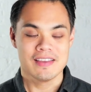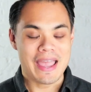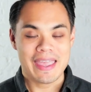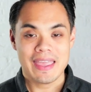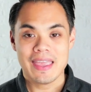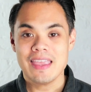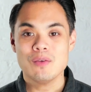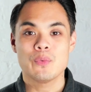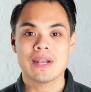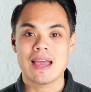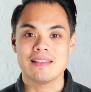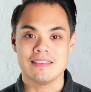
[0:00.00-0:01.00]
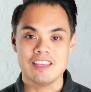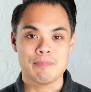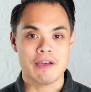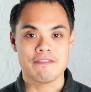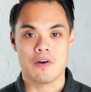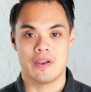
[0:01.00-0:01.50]
I hate when I leave
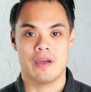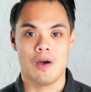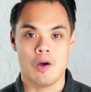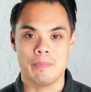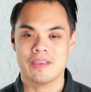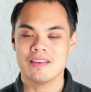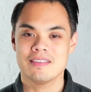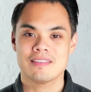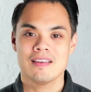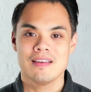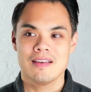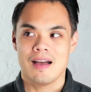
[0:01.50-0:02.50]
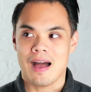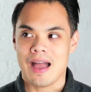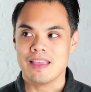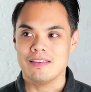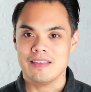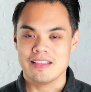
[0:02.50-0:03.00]
my phone at home because
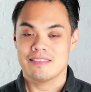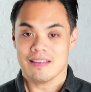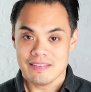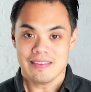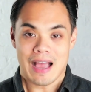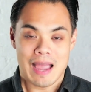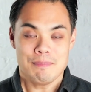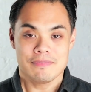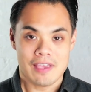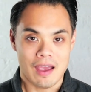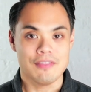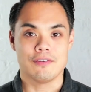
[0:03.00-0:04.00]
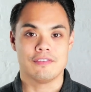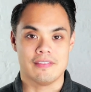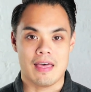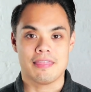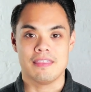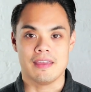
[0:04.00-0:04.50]
I it's I'm tethered to
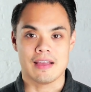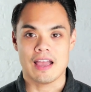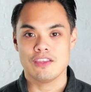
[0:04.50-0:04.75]
that thing.